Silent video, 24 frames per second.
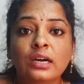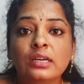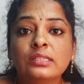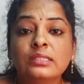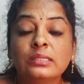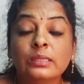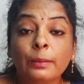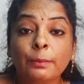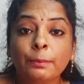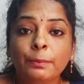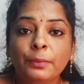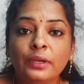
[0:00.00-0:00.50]

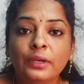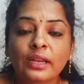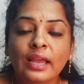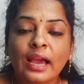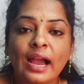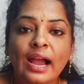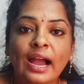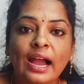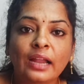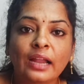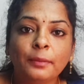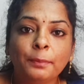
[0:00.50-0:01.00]
simple
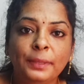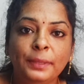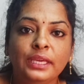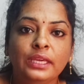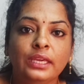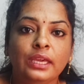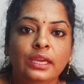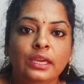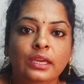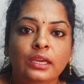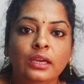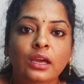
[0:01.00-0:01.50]
hand
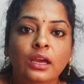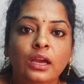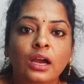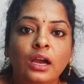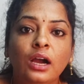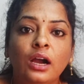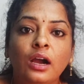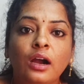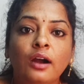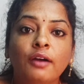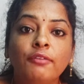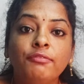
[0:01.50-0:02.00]
picking,
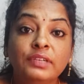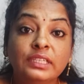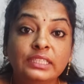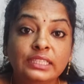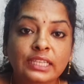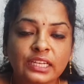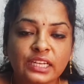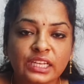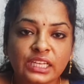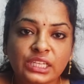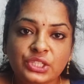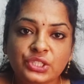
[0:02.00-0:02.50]

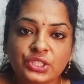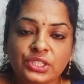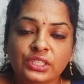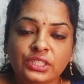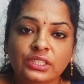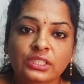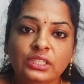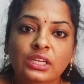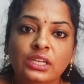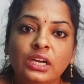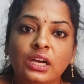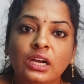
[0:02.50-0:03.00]

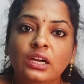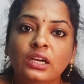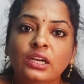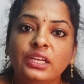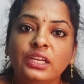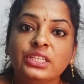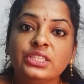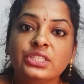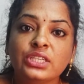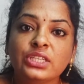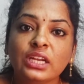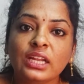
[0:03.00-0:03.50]
filtration,
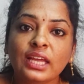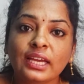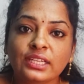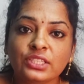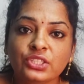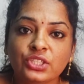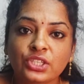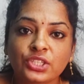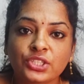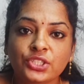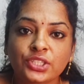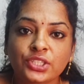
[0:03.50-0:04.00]

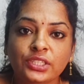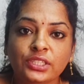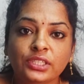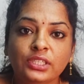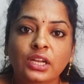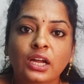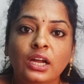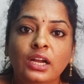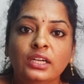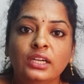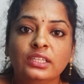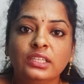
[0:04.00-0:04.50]

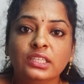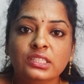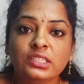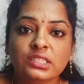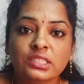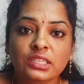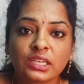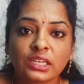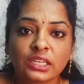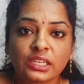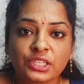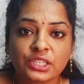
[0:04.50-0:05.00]
crystallization,
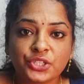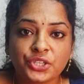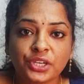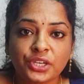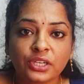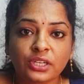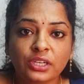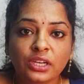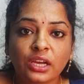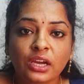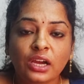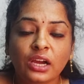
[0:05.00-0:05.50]

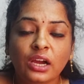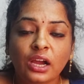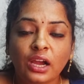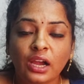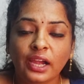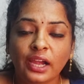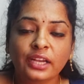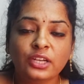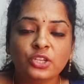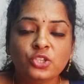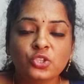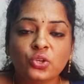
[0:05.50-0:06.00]
distillation,
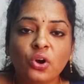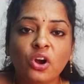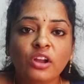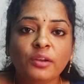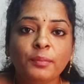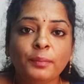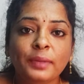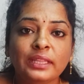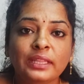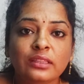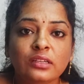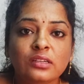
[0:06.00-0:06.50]
and so
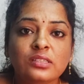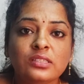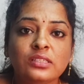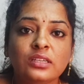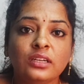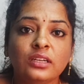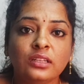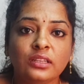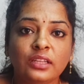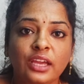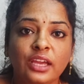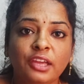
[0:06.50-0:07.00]
on. Methods
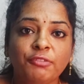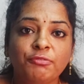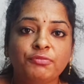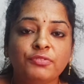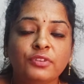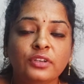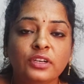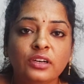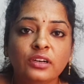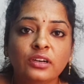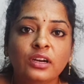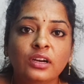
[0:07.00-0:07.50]
are there
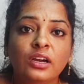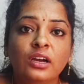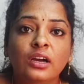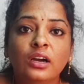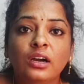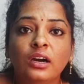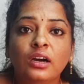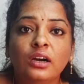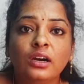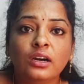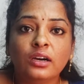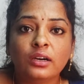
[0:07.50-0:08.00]

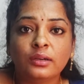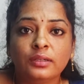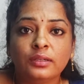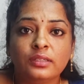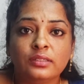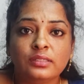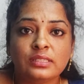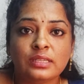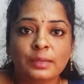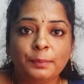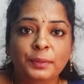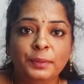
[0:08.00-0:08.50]
for
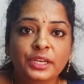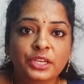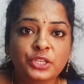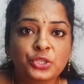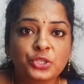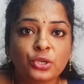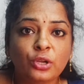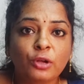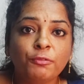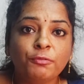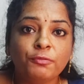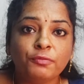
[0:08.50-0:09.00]
separation
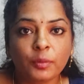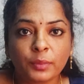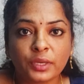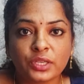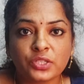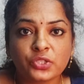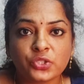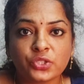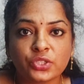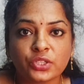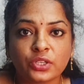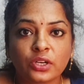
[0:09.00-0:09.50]
of a
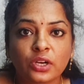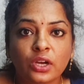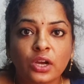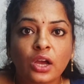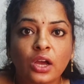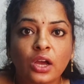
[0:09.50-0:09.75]
mixture.